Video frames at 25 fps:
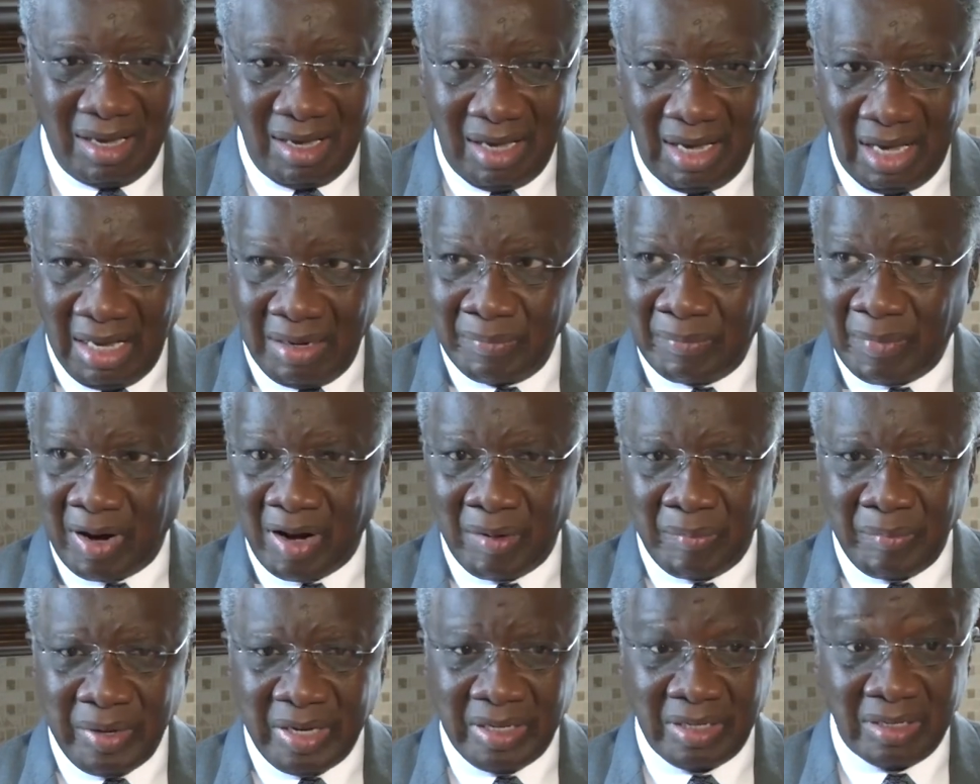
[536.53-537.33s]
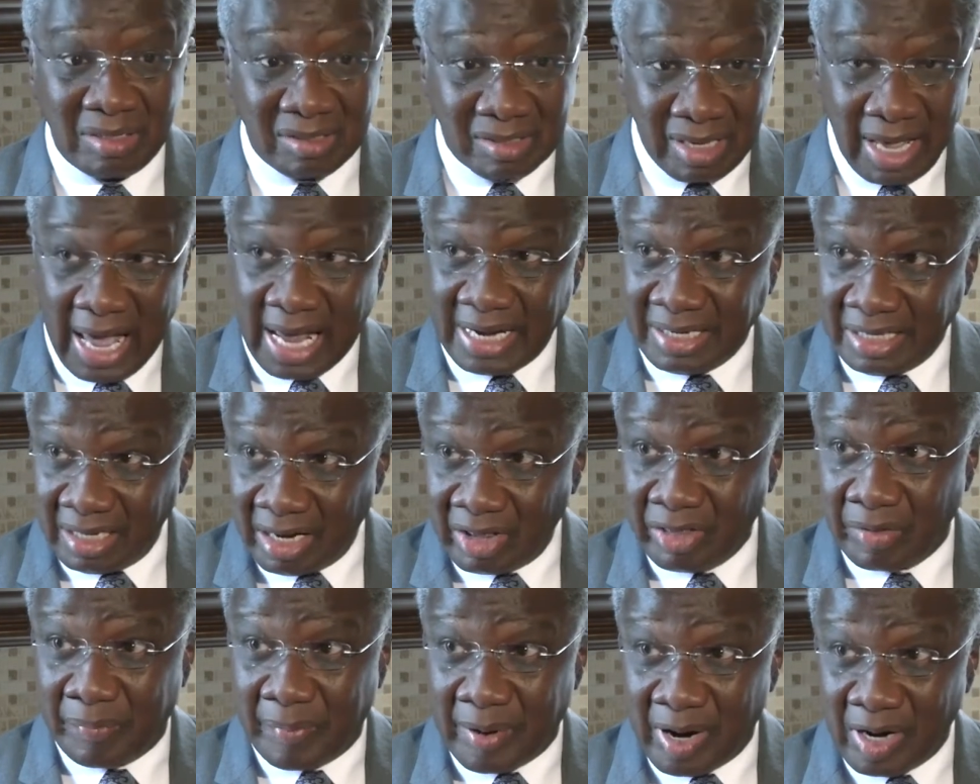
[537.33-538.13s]
in Barbados and in
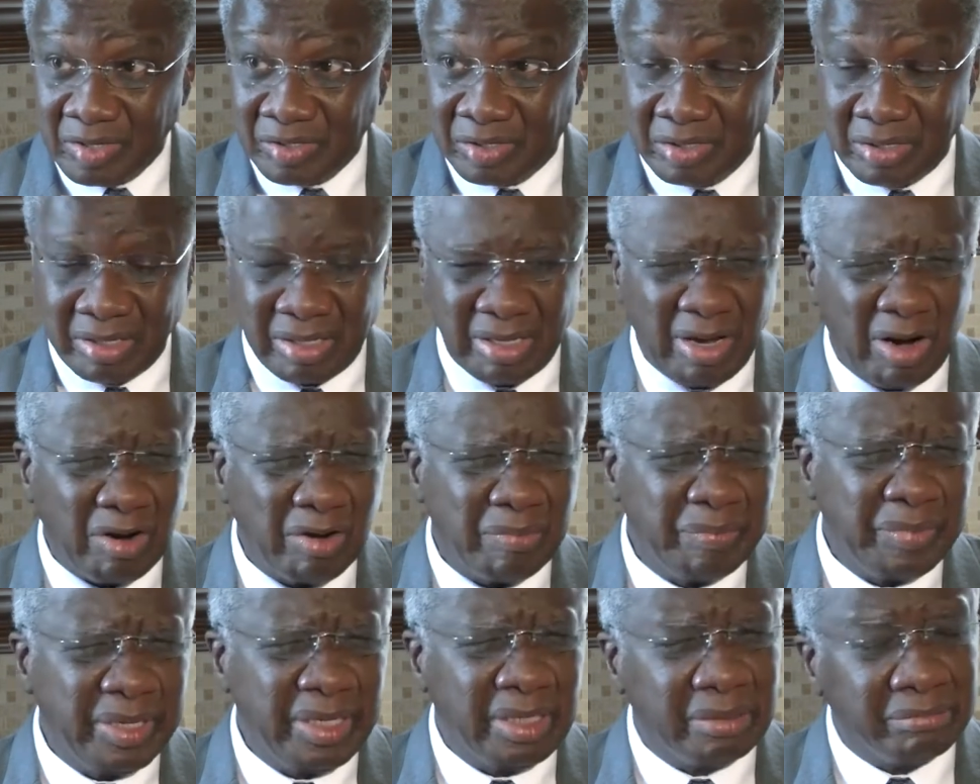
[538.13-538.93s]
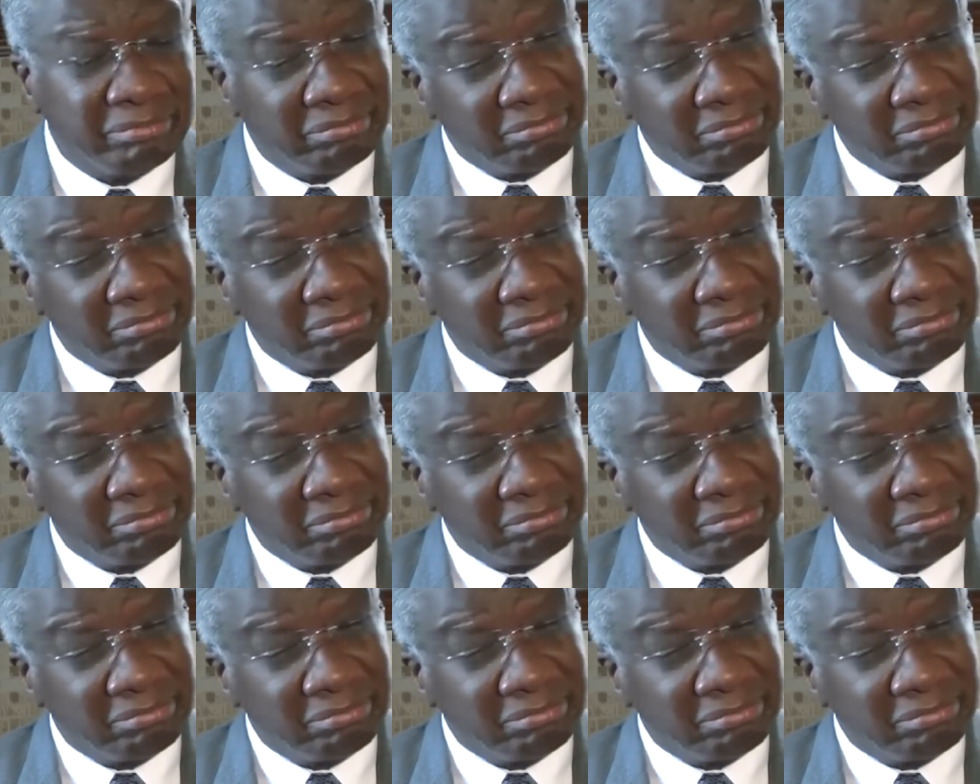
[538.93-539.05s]
other parts of the Caribbean.